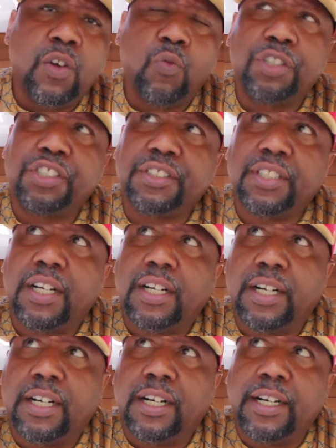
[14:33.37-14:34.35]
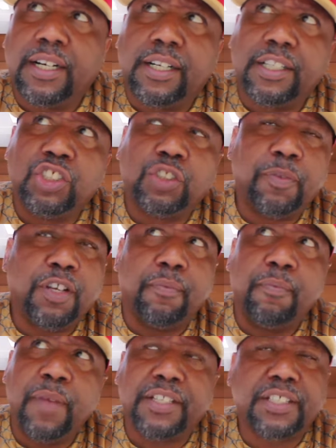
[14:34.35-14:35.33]
Which is a used to be a
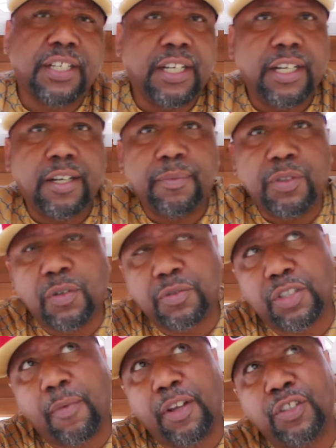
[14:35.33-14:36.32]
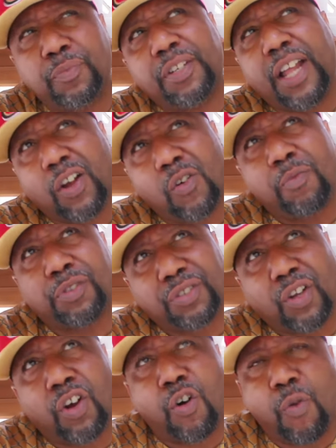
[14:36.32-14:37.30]
mixed club, you know what I'm talking about? It used to be like
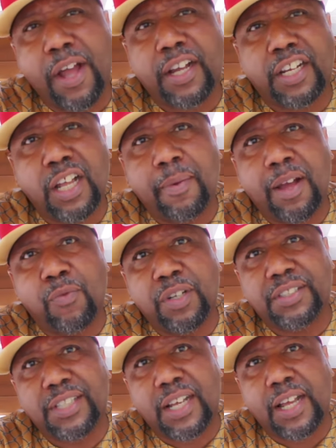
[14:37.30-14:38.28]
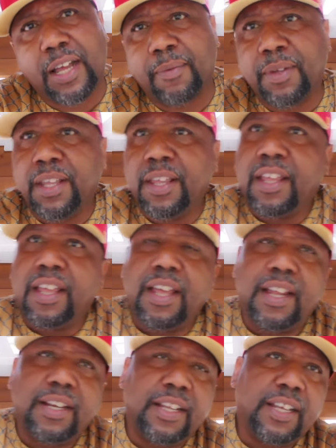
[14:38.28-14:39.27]
almost all white club at one time.
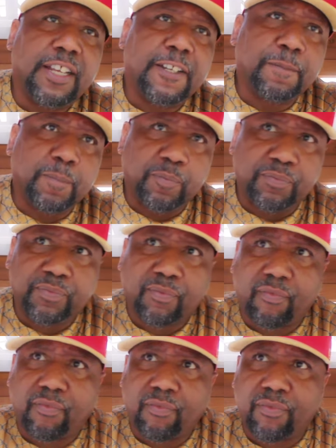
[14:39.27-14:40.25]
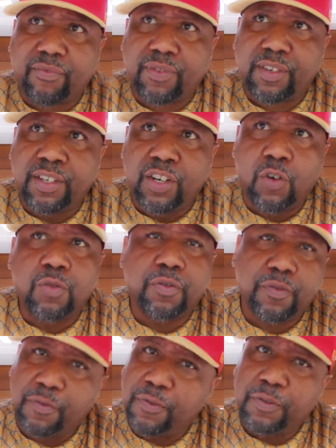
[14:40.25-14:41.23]
And then, you know,
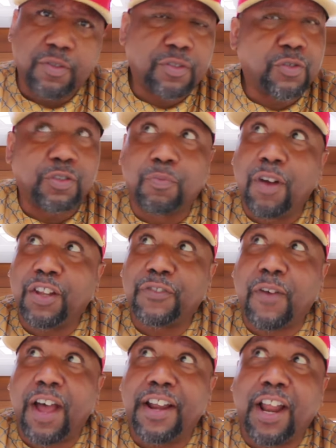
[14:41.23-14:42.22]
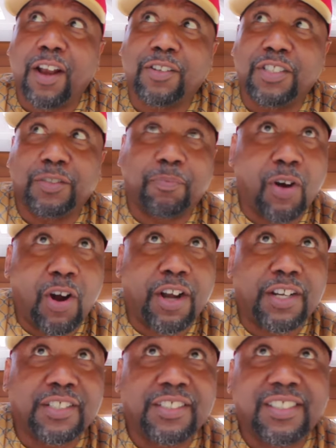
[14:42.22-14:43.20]
as soon as brothers find out there's a
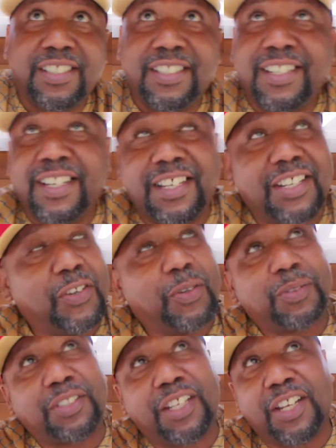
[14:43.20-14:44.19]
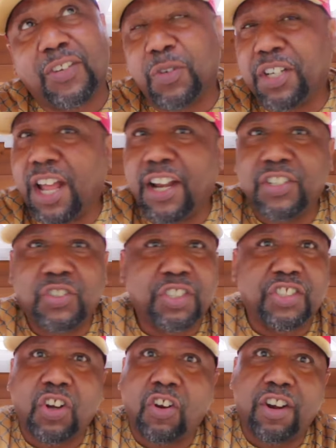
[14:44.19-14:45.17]
party, you know what I'm saying, we kind of
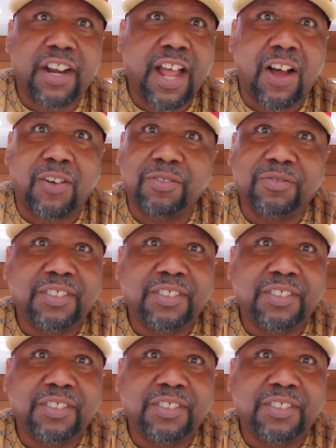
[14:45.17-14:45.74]
used to turn it out